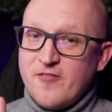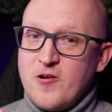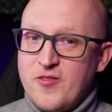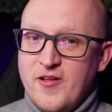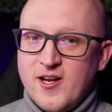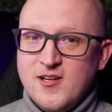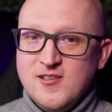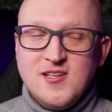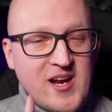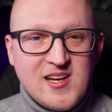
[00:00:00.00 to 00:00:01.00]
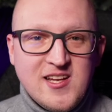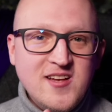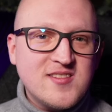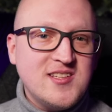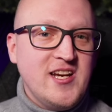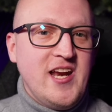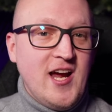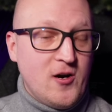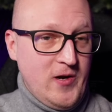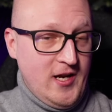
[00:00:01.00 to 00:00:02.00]
in everything, but at least in
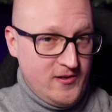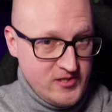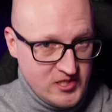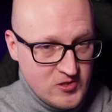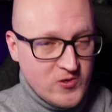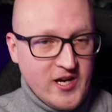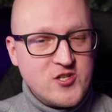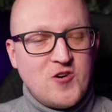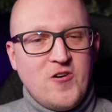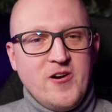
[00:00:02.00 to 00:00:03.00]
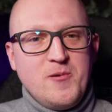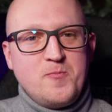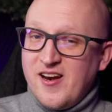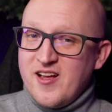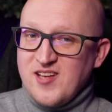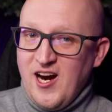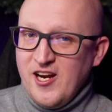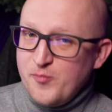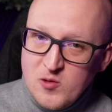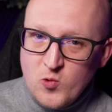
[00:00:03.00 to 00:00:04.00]
an area you enjoy. And as
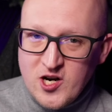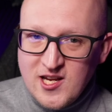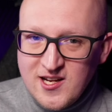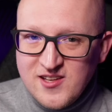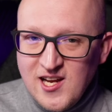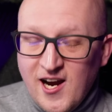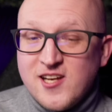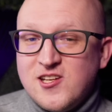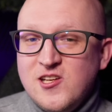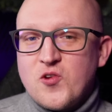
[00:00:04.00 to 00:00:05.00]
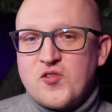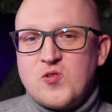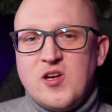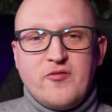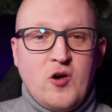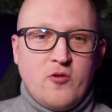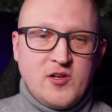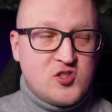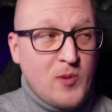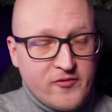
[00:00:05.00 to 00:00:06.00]
I've been working in the IT industry for
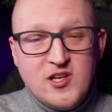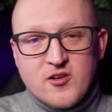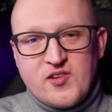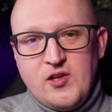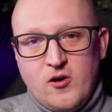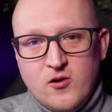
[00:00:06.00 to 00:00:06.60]
over 12 years